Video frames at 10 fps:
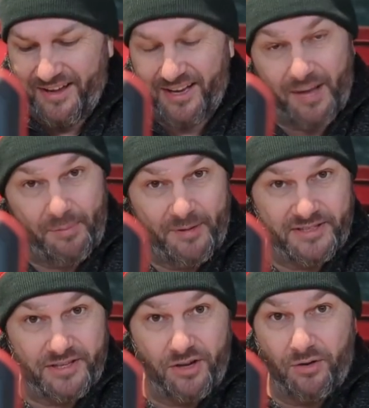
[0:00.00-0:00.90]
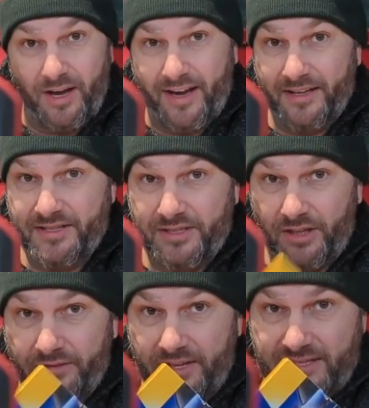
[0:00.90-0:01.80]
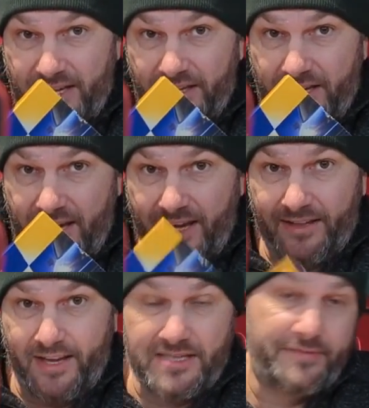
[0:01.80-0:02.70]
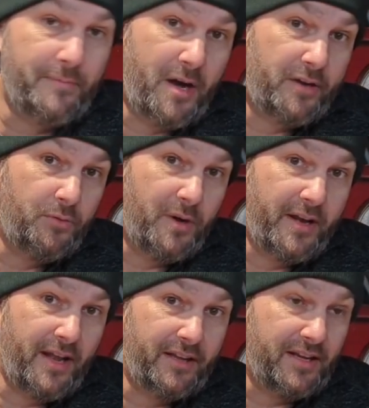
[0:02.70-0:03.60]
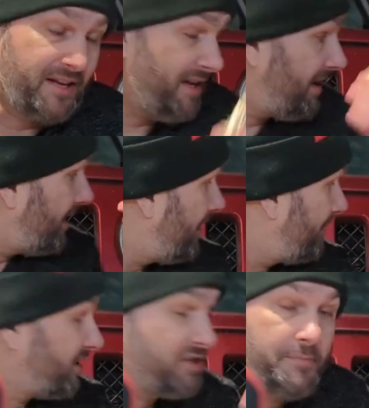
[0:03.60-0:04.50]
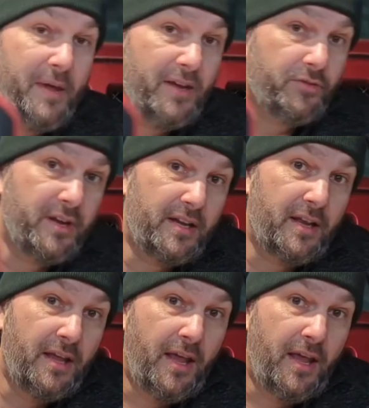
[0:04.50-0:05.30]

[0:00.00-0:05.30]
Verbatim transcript: A couple months ago, I installed these LED headlights from Auto One LED in my Jeep Patriot.